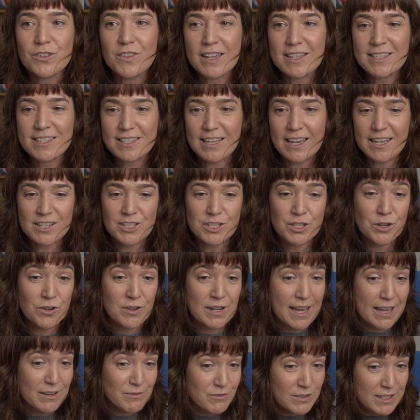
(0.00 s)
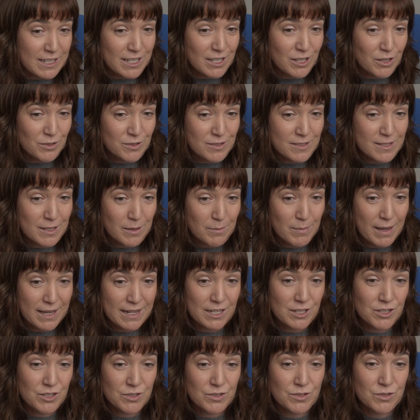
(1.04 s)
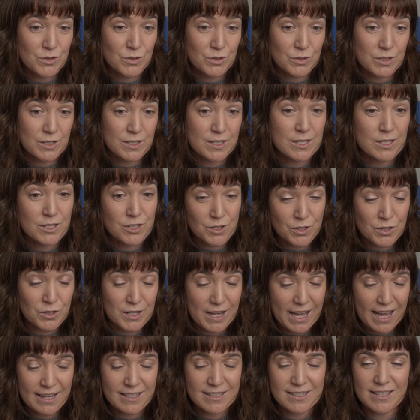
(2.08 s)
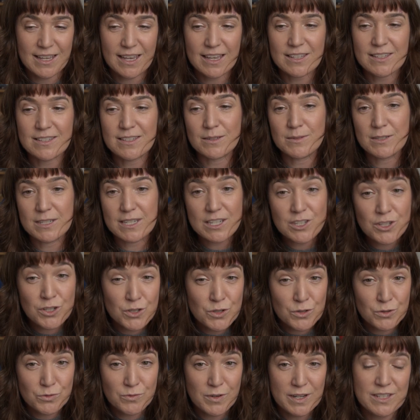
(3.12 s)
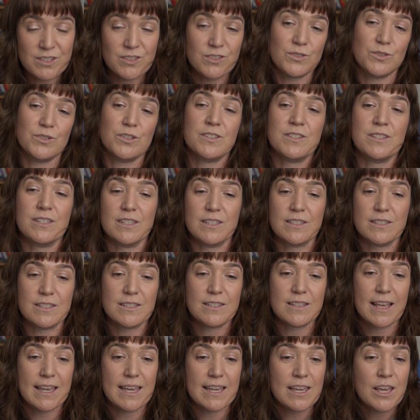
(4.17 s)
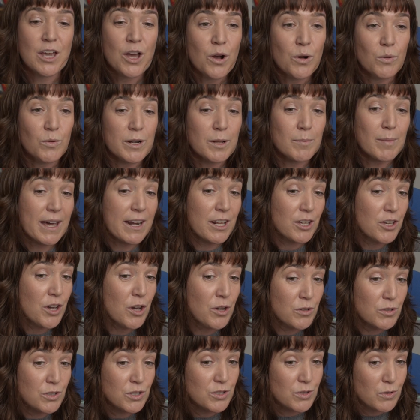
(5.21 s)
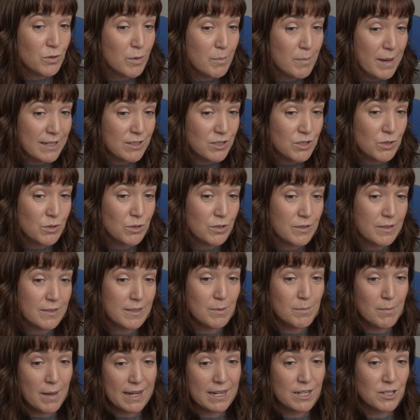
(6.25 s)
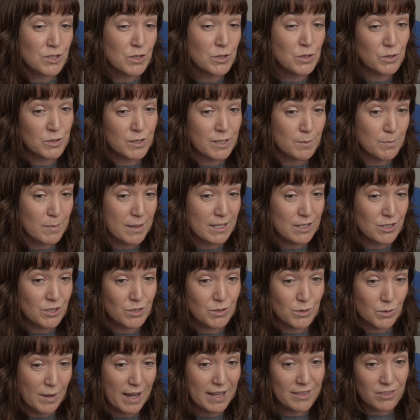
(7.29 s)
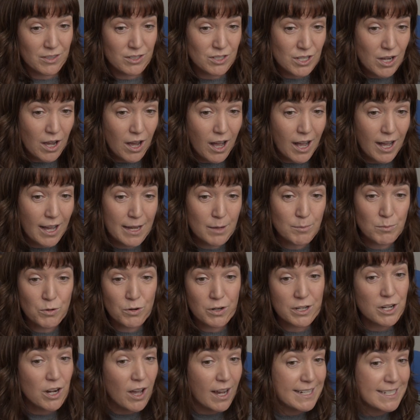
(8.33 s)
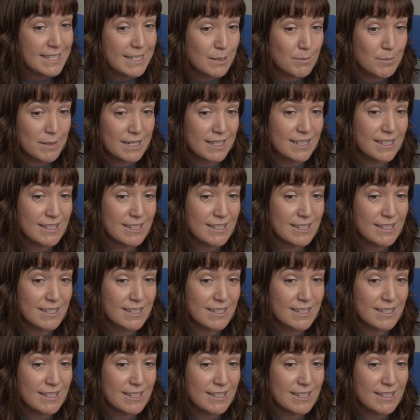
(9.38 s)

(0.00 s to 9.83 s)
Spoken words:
they started to create videos that managers could access and digital resources. What about a coach or a mentor that the manager could speak to at the time or a 90-minute